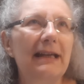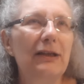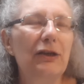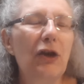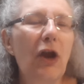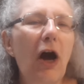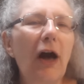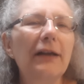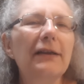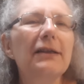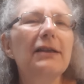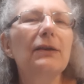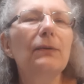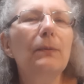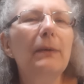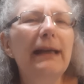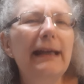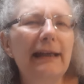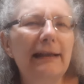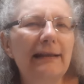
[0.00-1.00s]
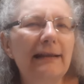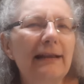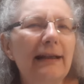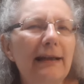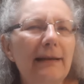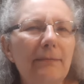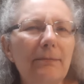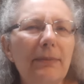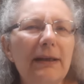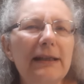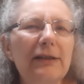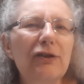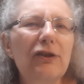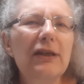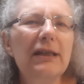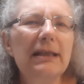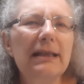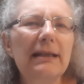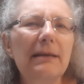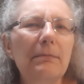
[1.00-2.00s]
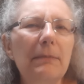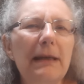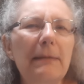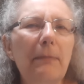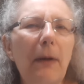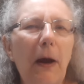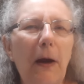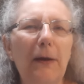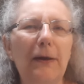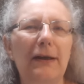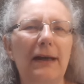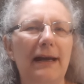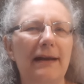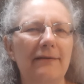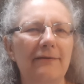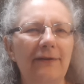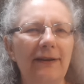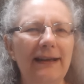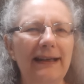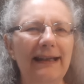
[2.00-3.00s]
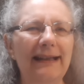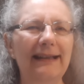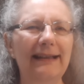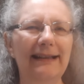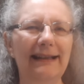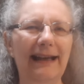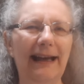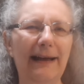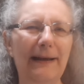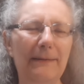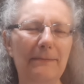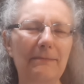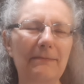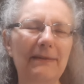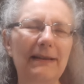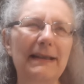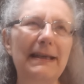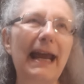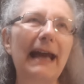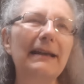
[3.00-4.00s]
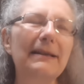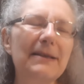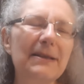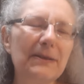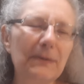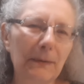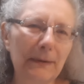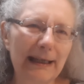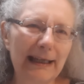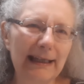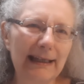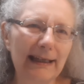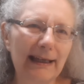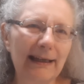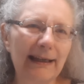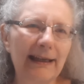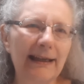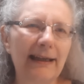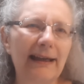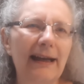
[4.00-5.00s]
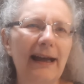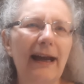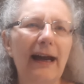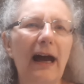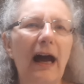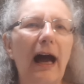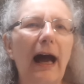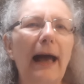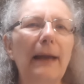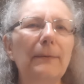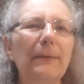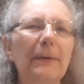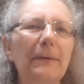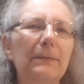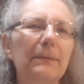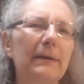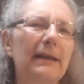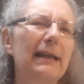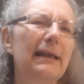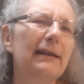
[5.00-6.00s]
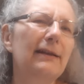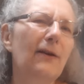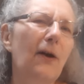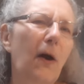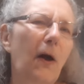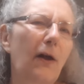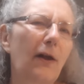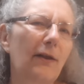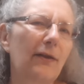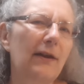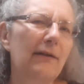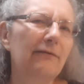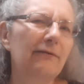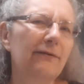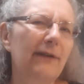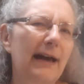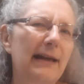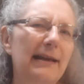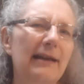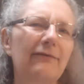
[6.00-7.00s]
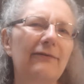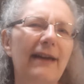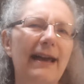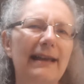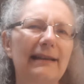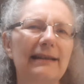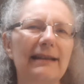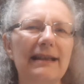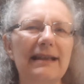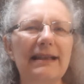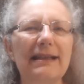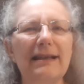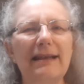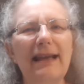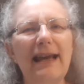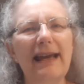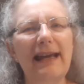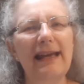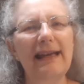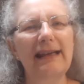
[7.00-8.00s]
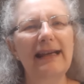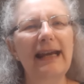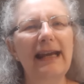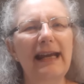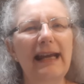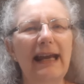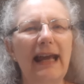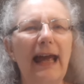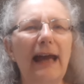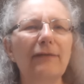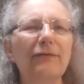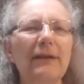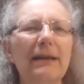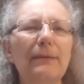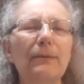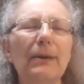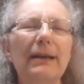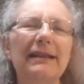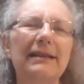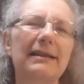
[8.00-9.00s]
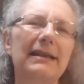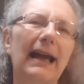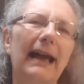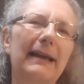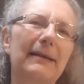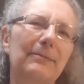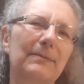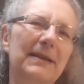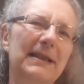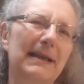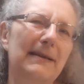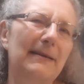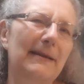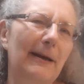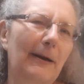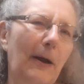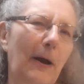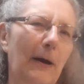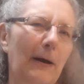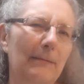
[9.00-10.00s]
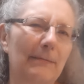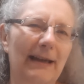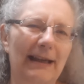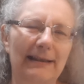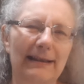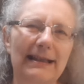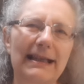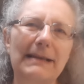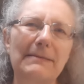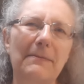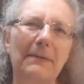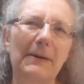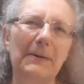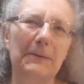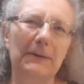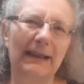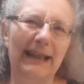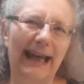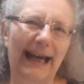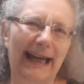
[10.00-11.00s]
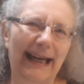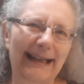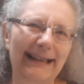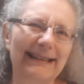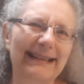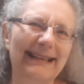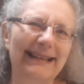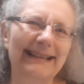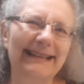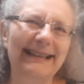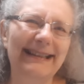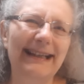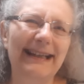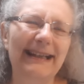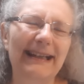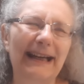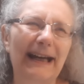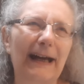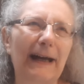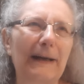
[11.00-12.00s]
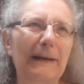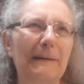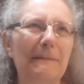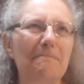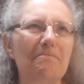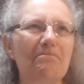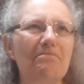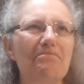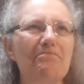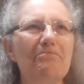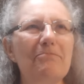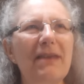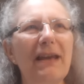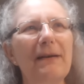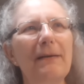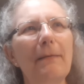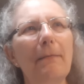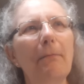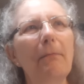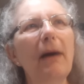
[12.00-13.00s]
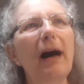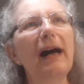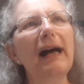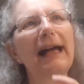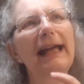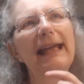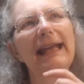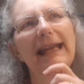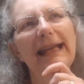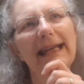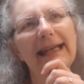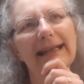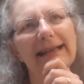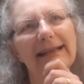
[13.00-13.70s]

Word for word: not to win, but just to be part of. Um, next week, I will read all the fun events that everyone types in the comments about that. Um, my